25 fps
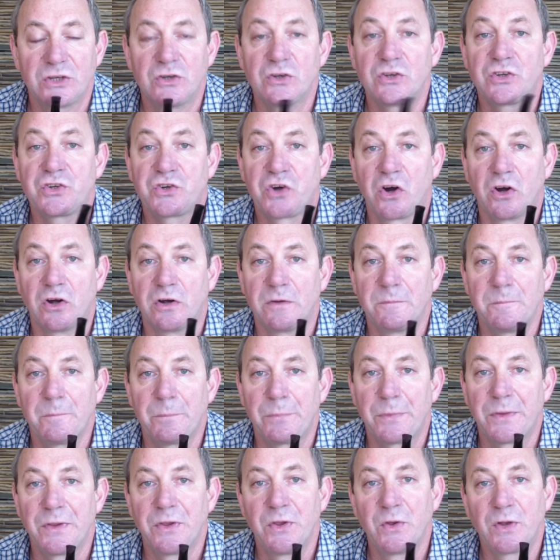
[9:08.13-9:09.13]
strong,
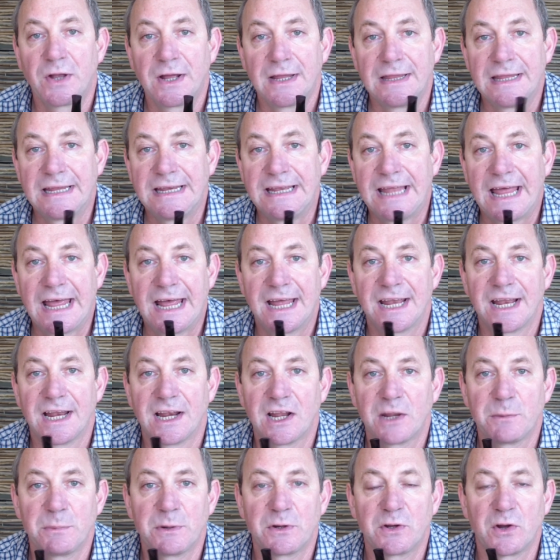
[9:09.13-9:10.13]
you can then add a
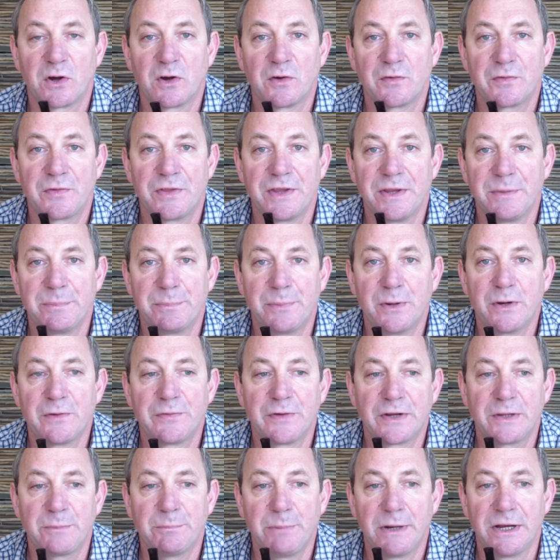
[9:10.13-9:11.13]
little bit of the
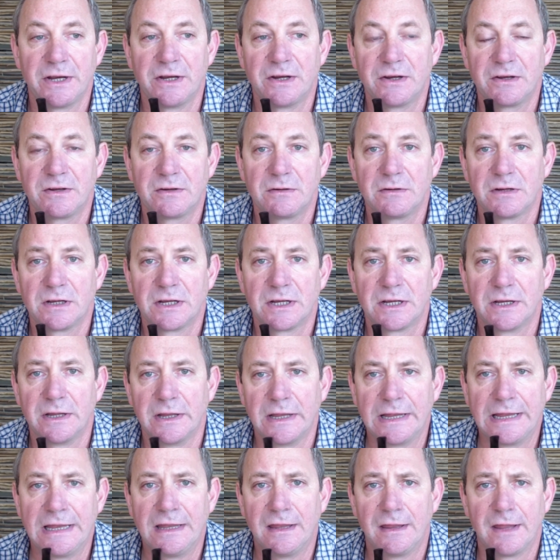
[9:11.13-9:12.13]
perfect blend
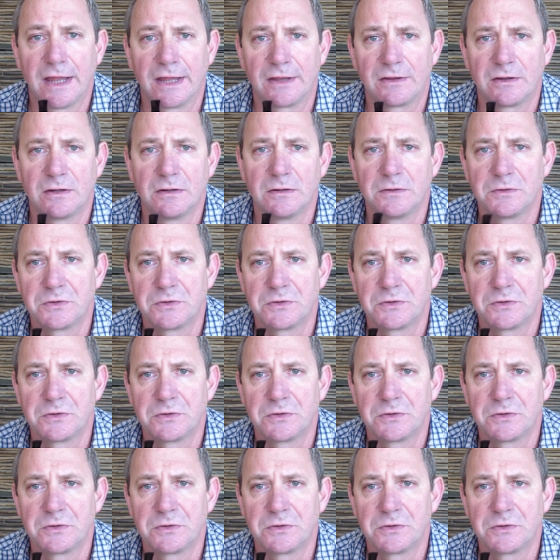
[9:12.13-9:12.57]
in that,